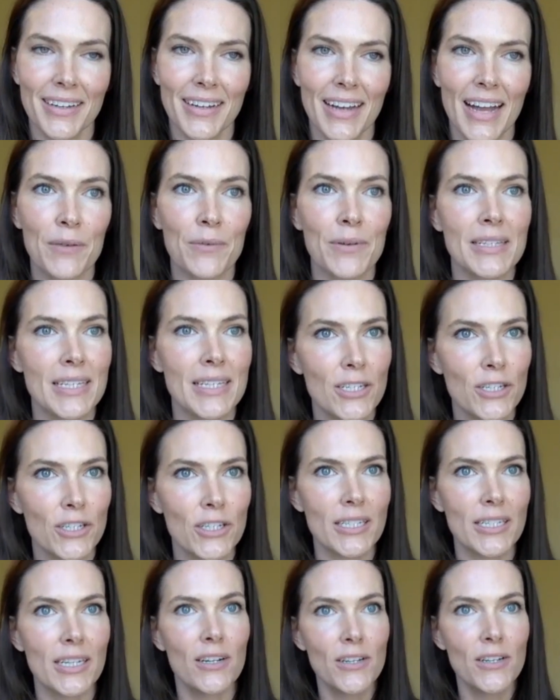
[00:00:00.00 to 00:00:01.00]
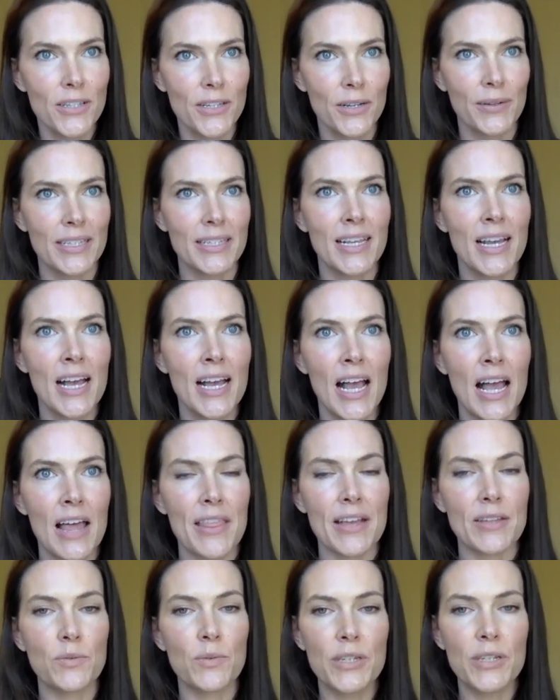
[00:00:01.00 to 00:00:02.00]
And what's interesting also is
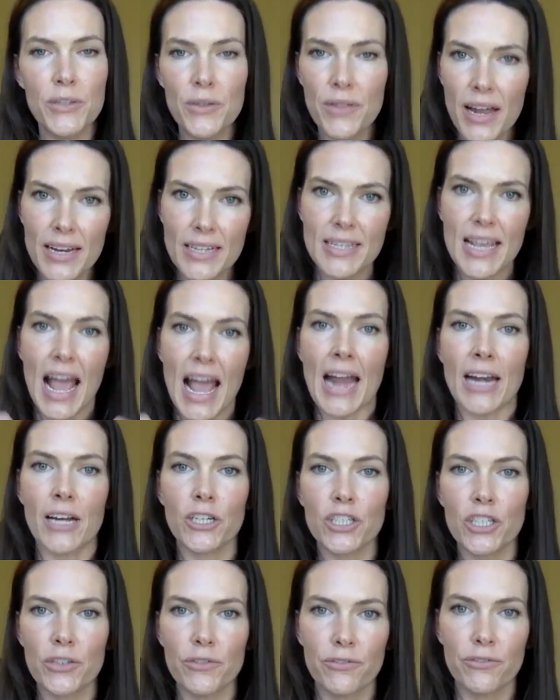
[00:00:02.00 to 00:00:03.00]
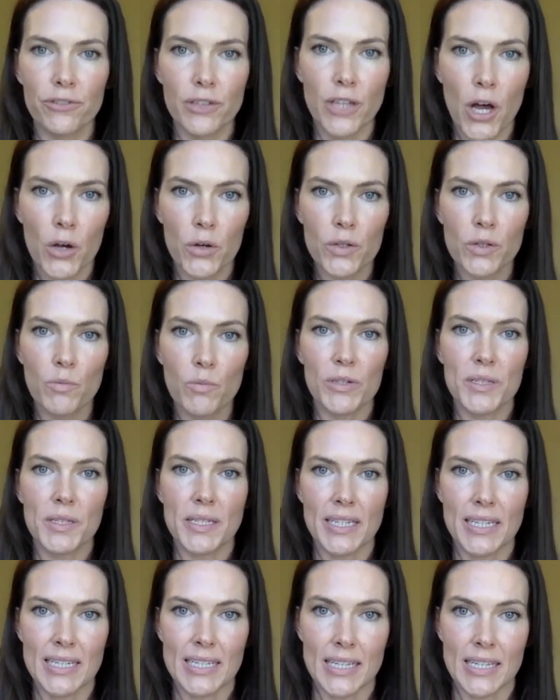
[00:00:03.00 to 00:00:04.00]
as we do that, as energy flows more
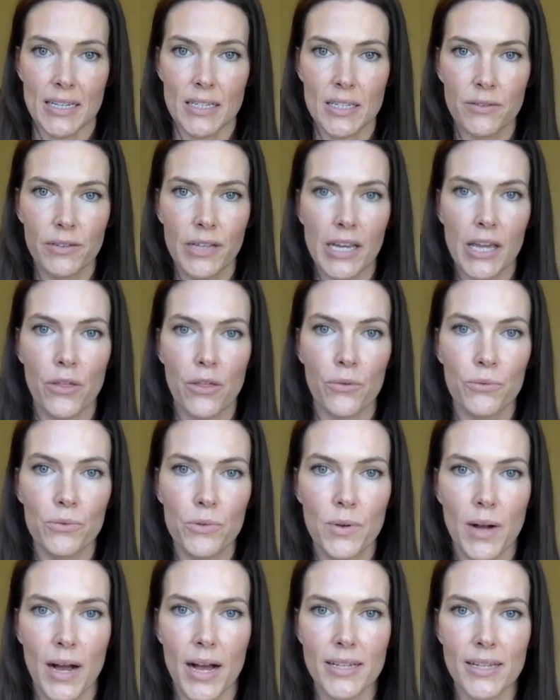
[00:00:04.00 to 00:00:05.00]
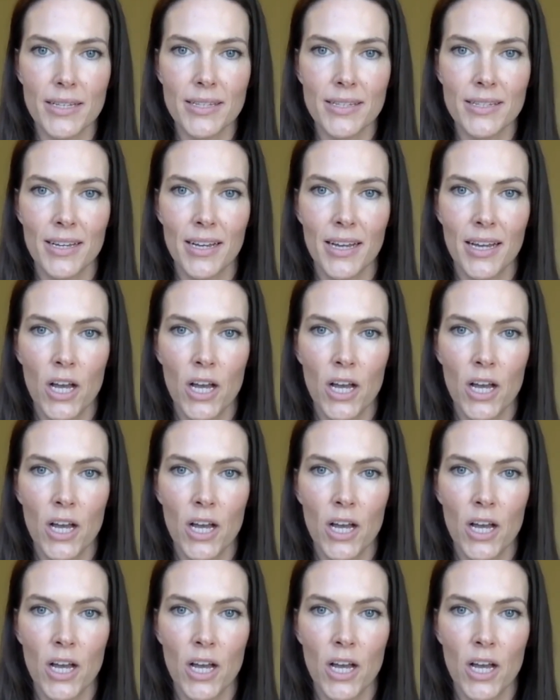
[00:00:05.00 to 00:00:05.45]
successfully through us,